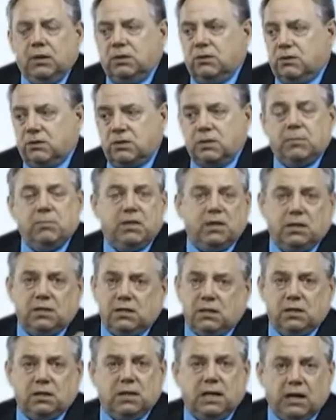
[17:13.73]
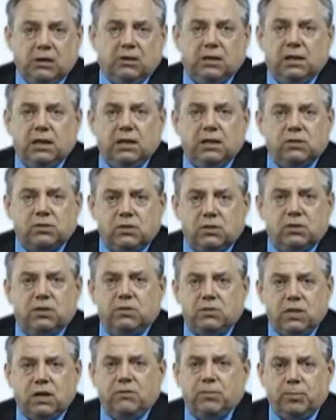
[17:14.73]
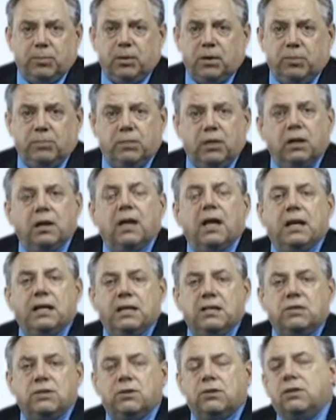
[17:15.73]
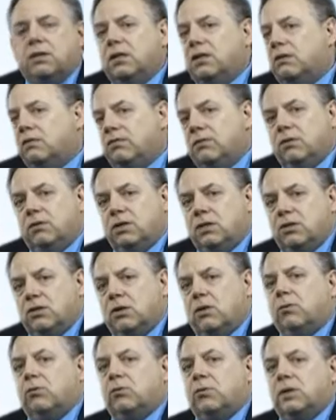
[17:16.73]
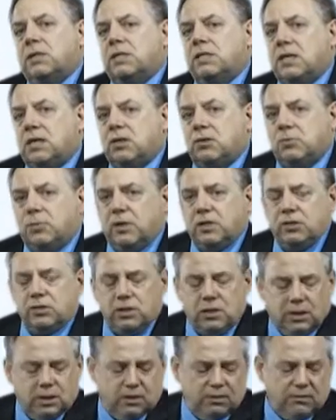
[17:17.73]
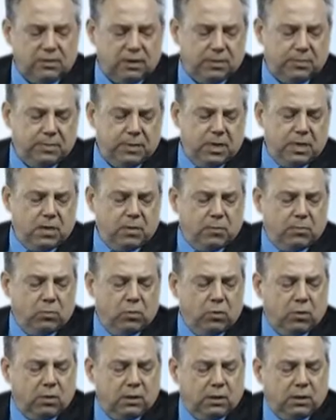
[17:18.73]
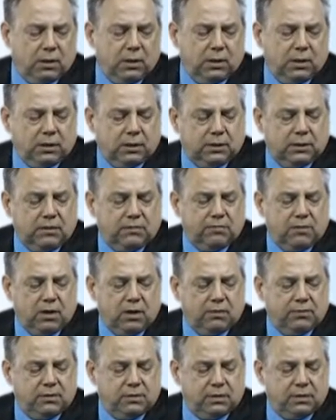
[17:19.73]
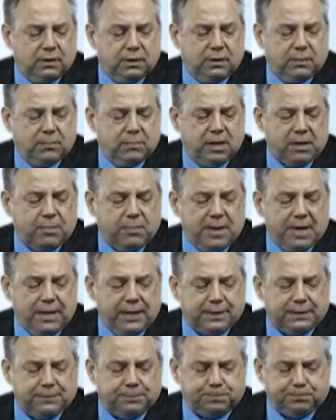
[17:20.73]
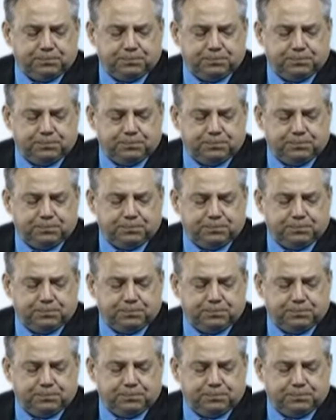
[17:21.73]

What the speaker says: There are some things that a calculator is going to solve a problem a lot easier than if you need to go to an Excel spreadsheet and develop more involved mathematics.